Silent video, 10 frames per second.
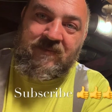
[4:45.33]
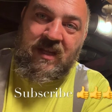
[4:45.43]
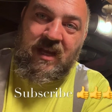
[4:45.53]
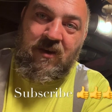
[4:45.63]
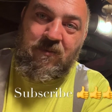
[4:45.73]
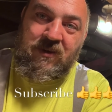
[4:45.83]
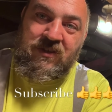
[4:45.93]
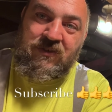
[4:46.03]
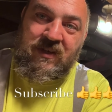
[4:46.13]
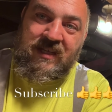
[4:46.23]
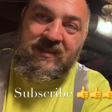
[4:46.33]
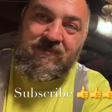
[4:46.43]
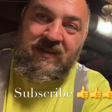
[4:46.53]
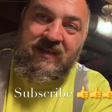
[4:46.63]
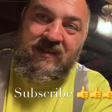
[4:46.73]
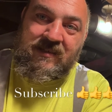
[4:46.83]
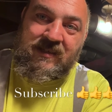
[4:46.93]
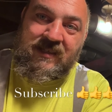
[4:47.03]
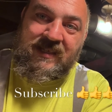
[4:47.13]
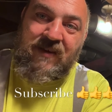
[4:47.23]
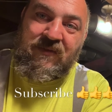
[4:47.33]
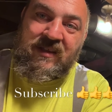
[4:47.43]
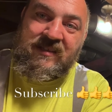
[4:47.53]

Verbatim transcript: I hope you enjoy this because it's definitely